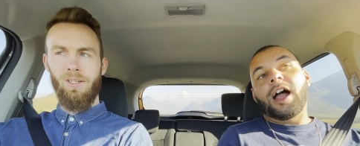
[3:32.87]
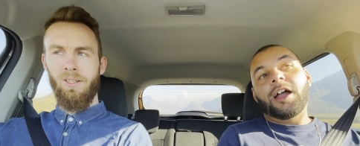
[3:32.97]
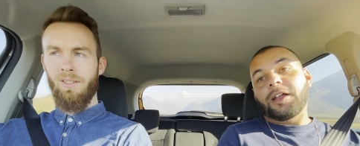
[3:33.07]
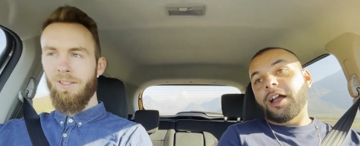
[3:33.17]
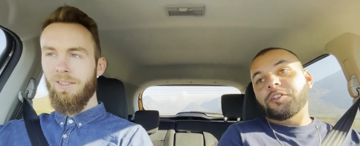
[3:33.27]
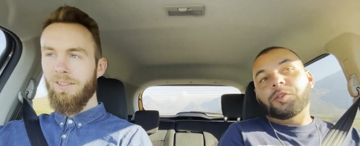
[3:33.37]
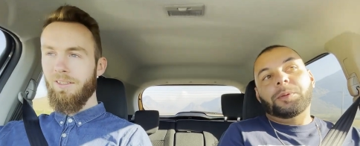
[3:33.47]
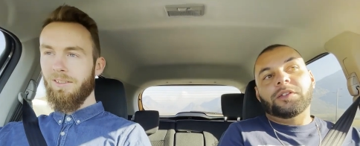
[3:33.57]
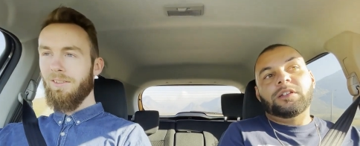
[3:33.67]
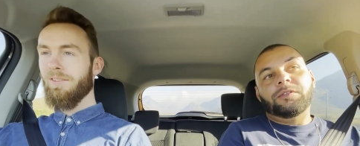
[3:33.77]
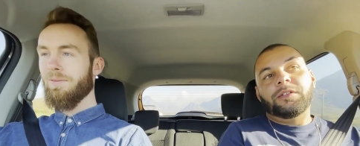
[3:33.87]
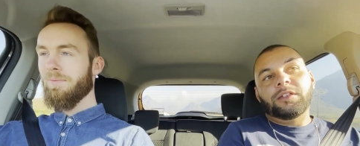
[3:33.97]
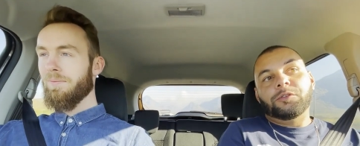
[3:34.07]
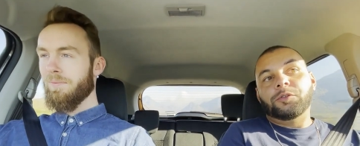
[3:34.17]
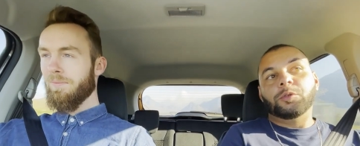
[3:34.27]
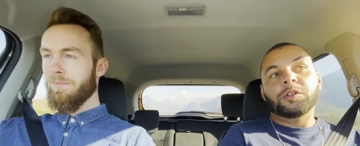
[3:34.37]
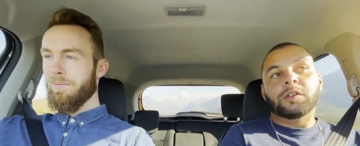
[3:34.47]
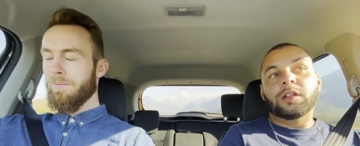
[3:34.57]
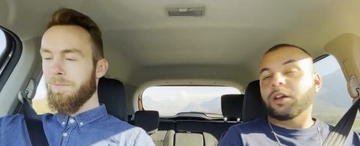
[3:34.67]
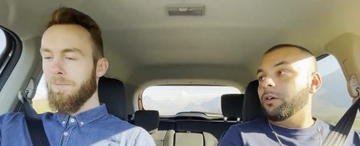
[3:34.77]
Speaker 1: So I, I just personally think
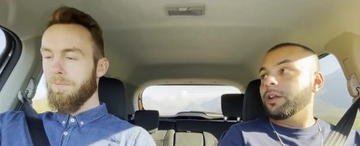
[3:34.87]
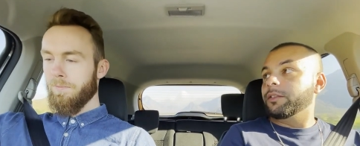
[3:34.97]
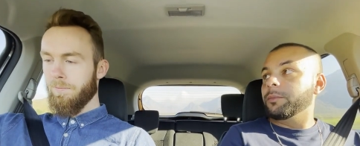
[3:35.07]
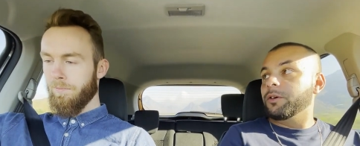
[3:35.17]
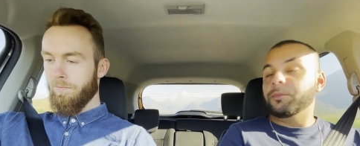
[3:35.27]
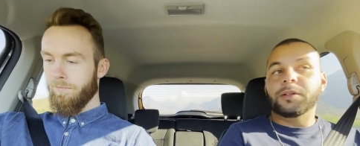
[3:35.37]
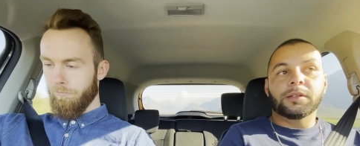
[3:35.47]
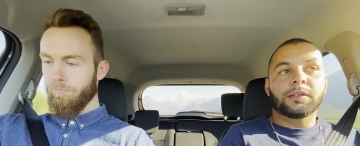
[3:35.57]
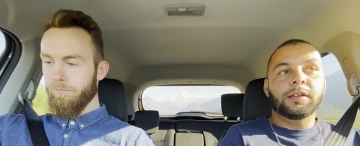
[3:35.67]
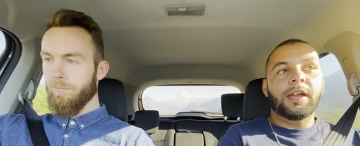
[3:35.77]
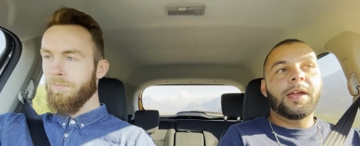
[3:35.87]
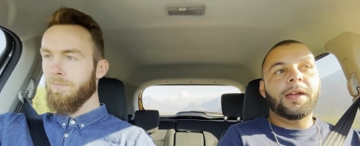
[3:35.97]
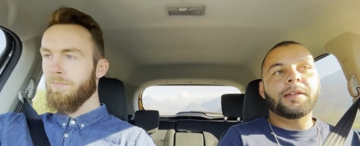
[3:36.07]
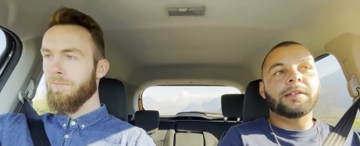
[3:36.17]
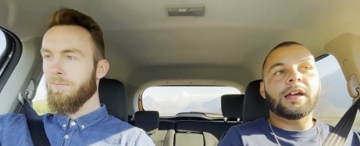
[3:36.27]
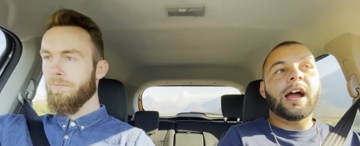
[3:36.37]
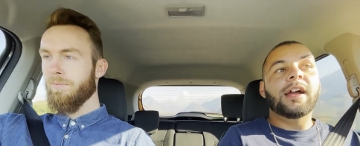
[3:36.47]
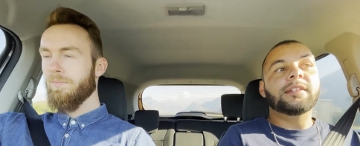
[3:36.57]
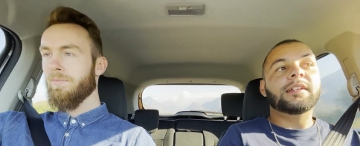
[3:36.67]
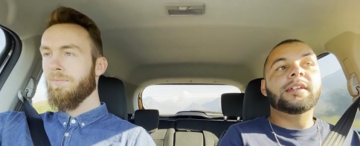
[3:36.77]
Suzuki's on a roll at the moment and
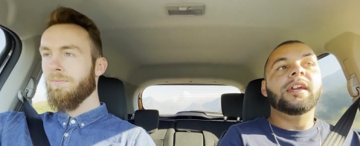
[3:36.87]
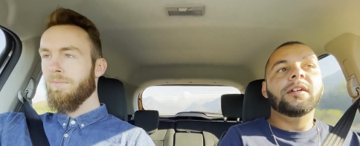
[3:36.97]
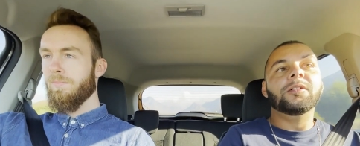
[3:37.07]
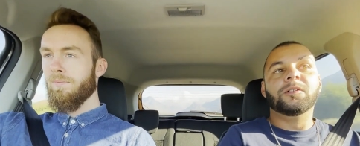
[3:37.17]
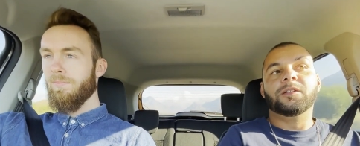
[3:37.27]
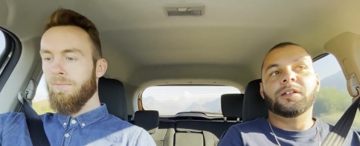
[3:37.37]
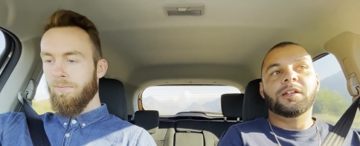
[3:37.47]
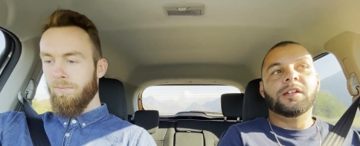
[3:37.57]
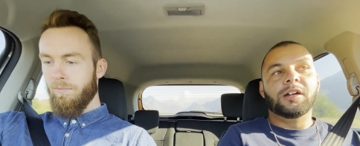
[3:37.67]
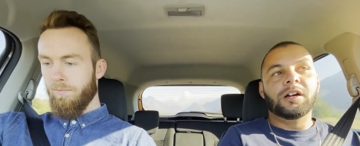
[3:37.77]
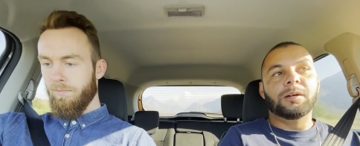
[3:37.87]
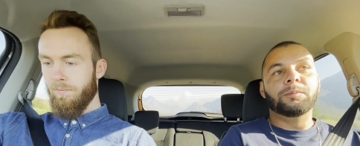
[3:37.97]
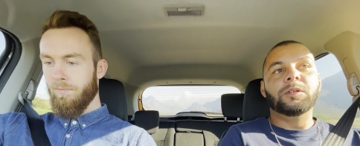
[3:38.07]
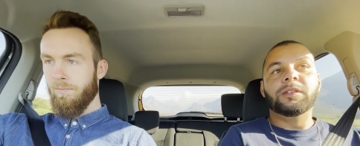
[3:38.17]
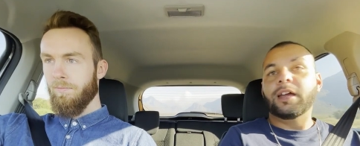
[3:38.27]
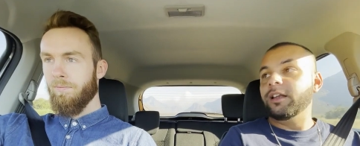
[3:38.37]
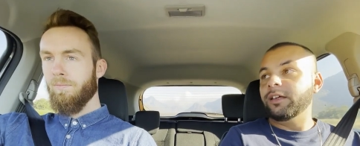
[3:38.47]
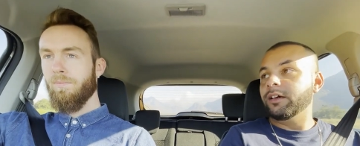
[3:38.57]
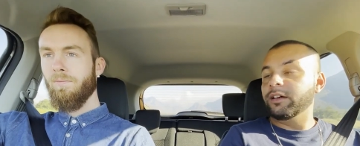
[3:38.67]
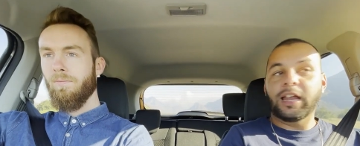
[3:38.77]
I'd kill um, to
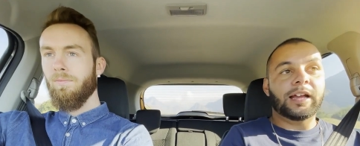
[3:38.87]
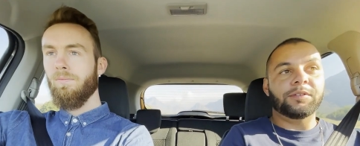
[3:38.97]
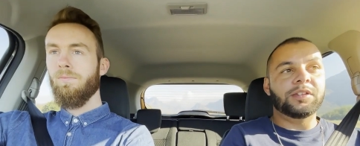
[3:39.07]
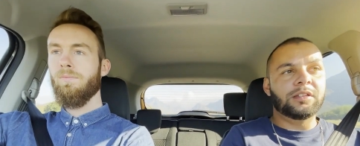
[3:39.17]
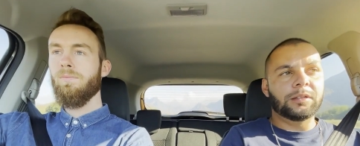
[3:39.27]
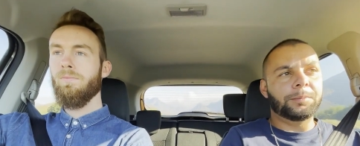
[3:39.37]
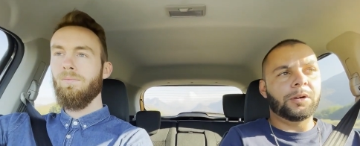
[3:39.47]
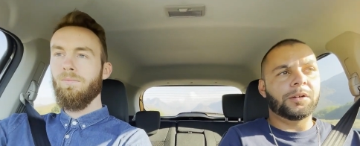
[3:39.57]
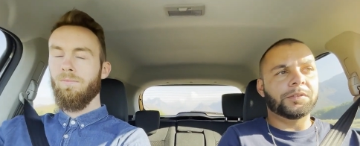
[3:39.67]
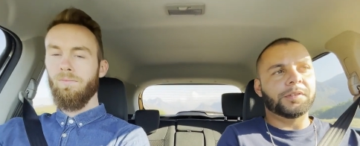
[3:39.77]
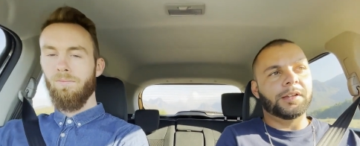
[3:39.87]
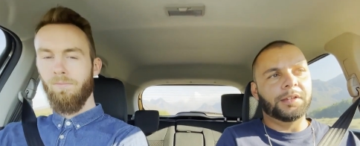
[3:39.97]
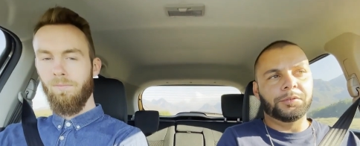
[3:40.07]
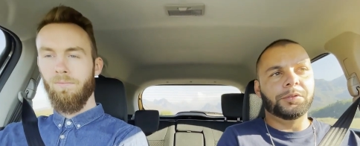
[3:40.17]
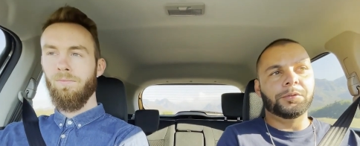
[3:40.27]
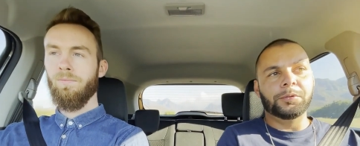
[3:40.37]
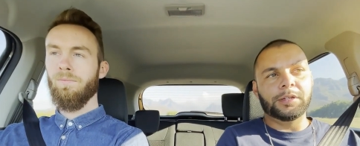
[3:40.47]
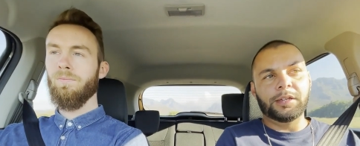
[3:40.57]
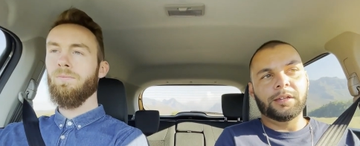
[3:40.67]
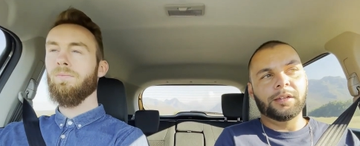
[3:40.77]
daily, uh, like I said in the past, a
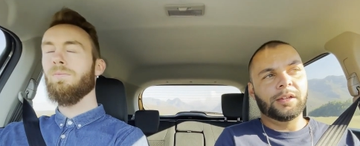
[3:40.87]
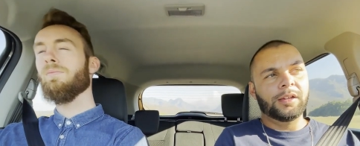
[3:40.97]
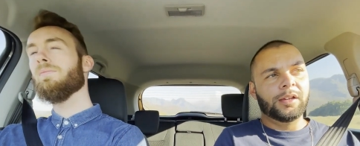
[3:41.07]
Suzuki